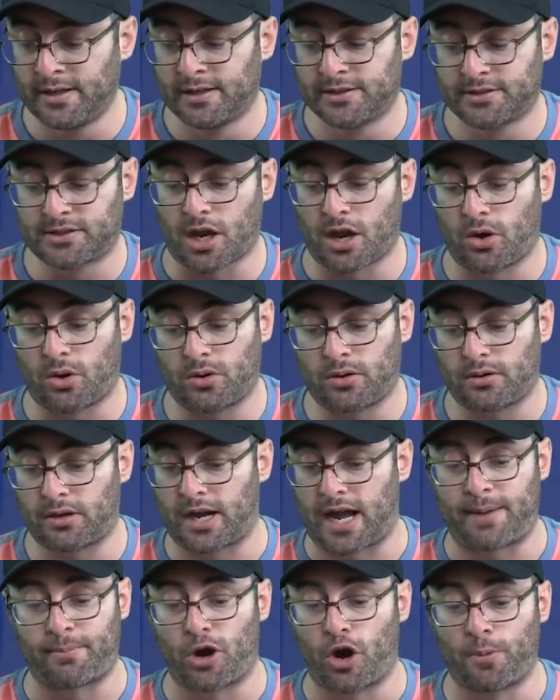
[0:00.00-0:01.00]
So
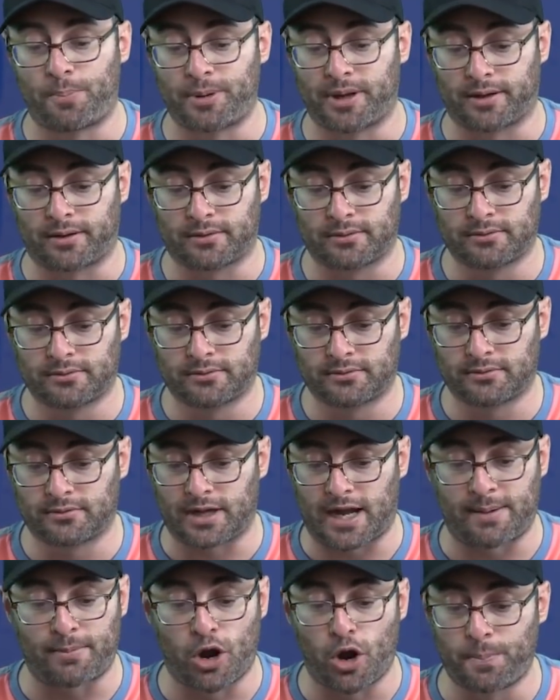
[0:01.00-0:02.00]
I'm hoping
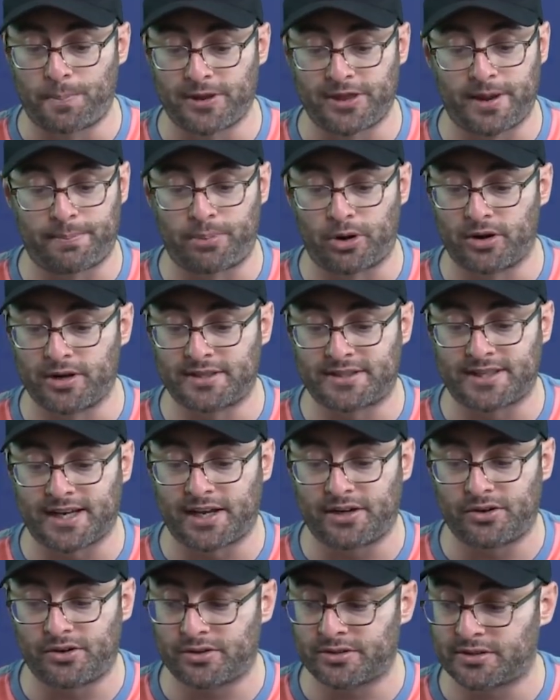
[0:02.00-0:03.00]
that Bernie
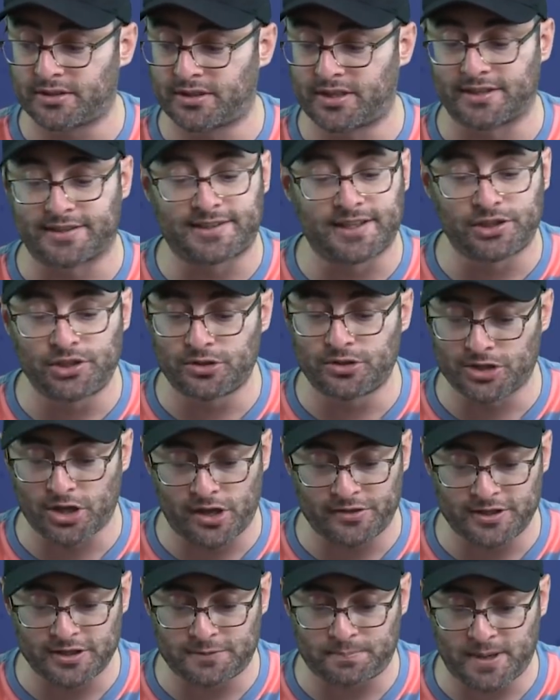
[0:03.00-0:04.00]
Sanders continues
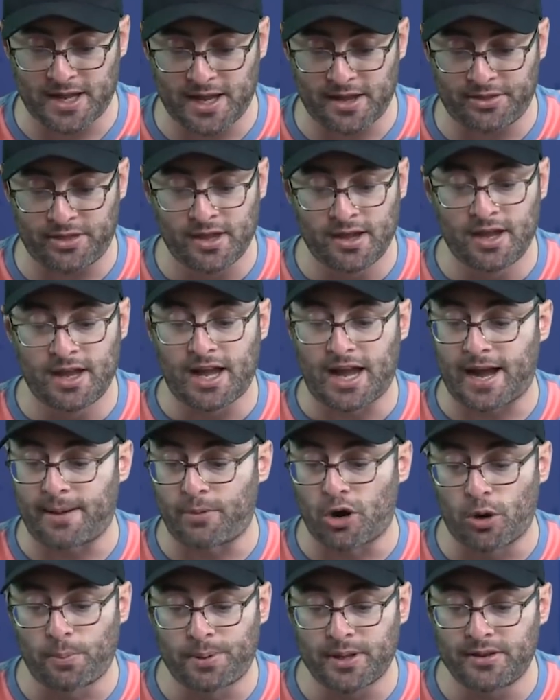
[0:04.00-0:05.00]
on this path. I'm
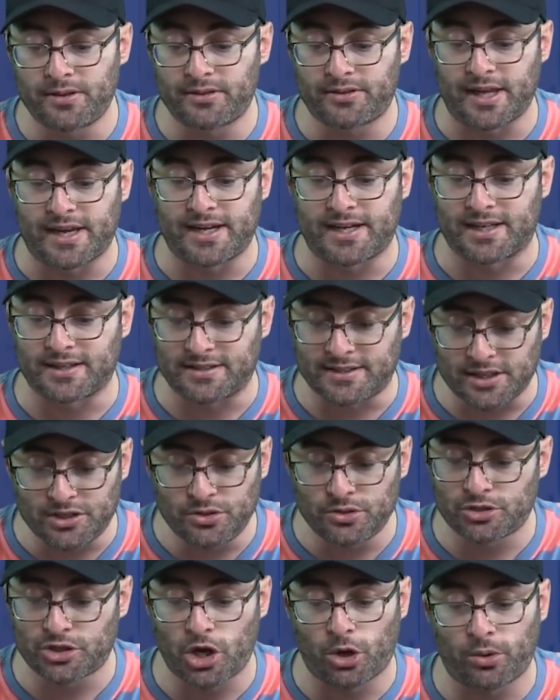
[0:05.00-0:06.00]
hoping that he
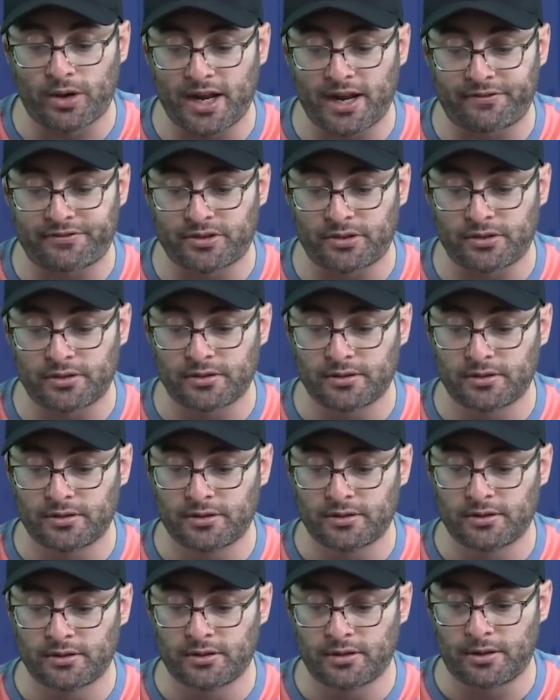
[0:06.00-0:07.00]
continues going after
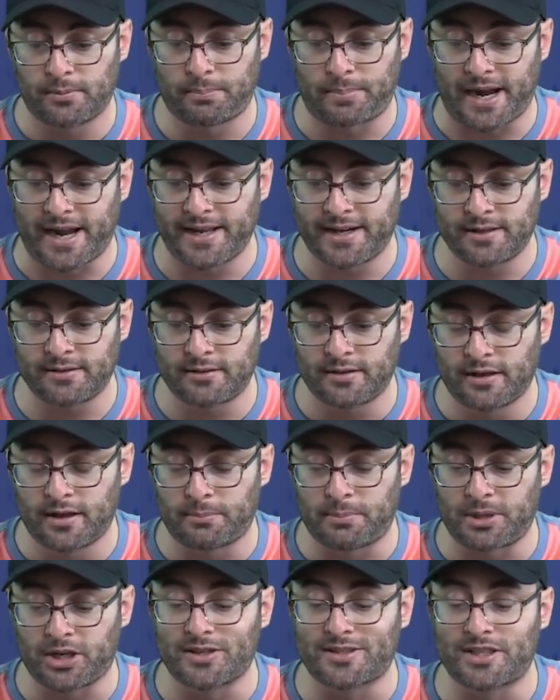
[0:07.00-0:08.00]
Biden
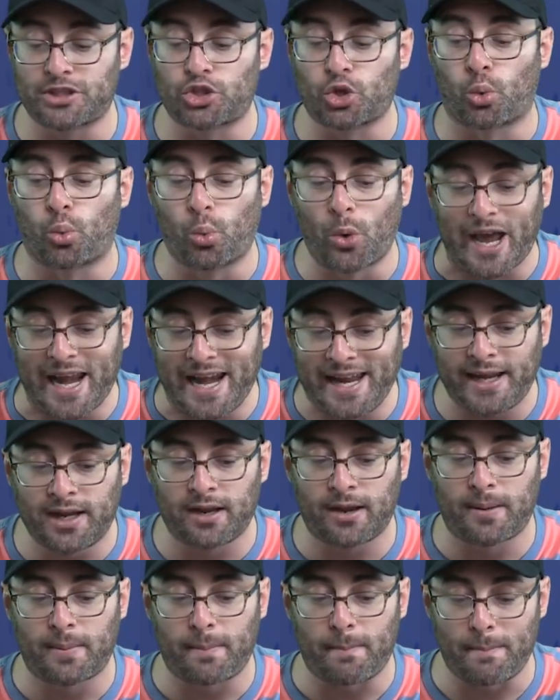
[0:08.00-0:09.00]
because it's a
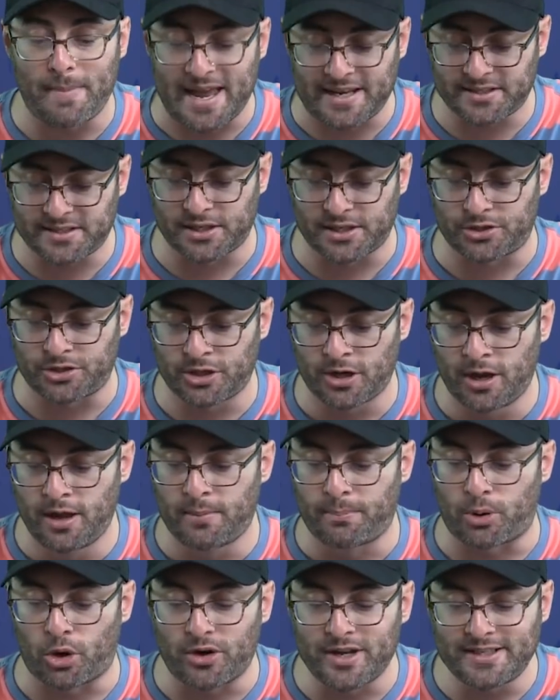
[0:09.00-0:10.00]
winning message.
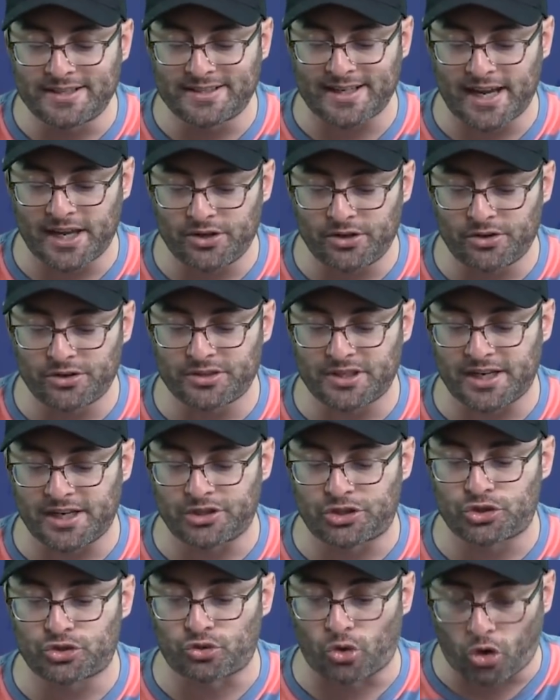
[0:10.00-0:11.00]
Bernie Sanders
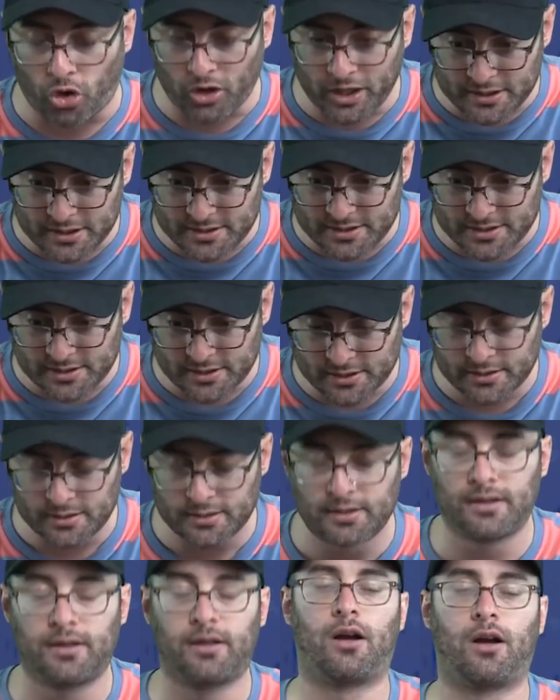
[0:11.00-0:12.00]
is strongest
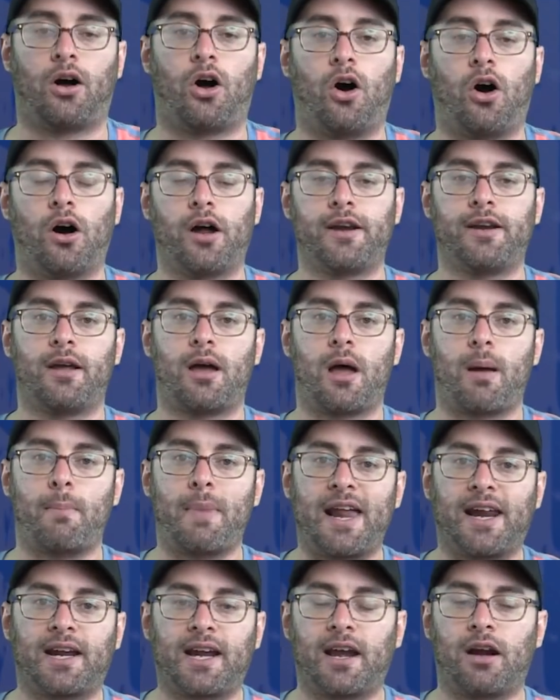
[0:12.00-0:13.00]
on
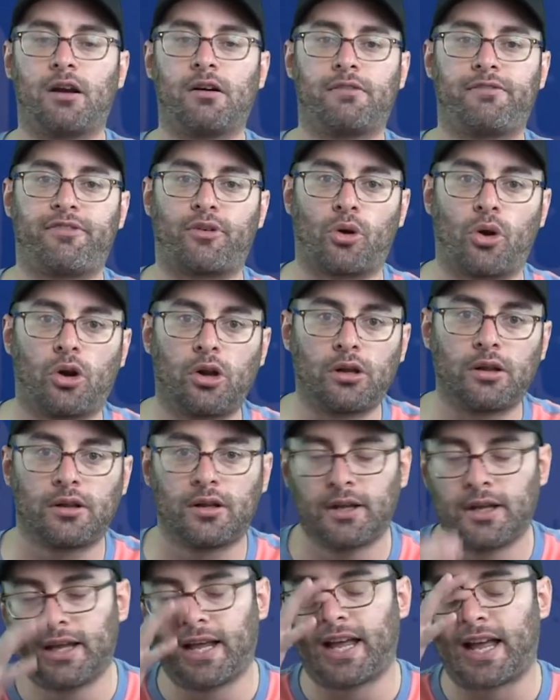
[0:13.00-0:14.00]
Medicare for all.
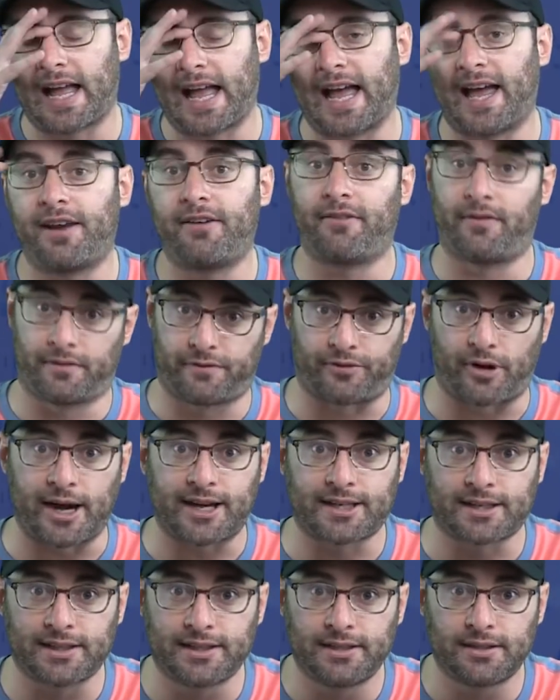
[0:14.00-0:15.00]
And
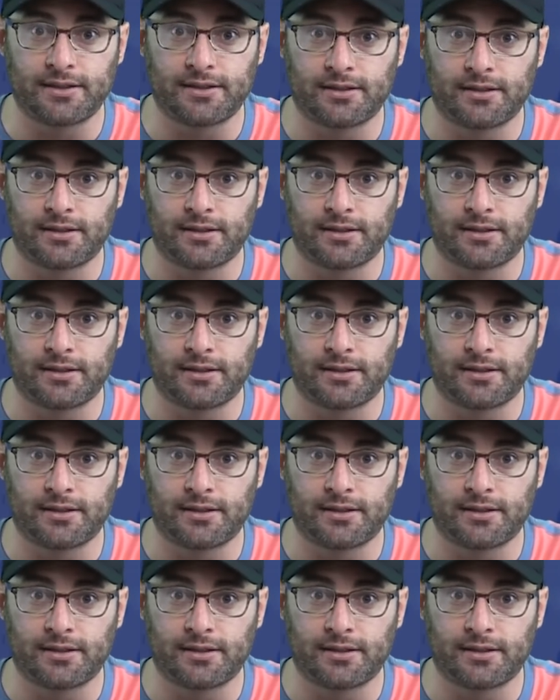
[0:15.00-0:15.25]
frankly,